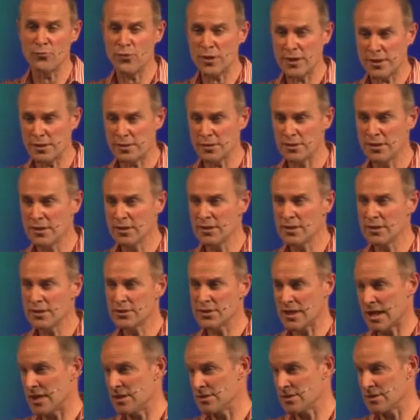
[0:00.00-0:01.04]
real
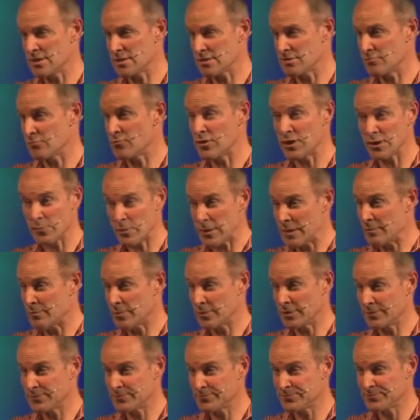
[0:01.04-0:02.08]
challenges, real
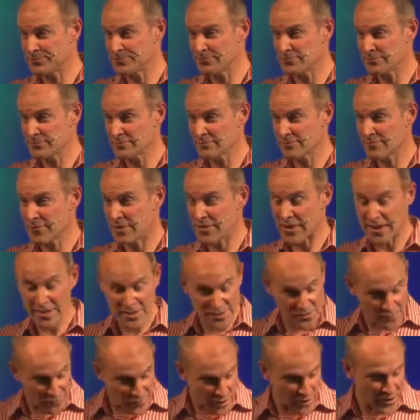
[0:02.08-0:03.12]
people. That
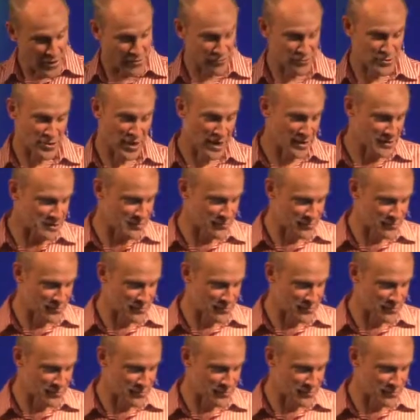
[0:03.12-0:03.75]
is a very attractive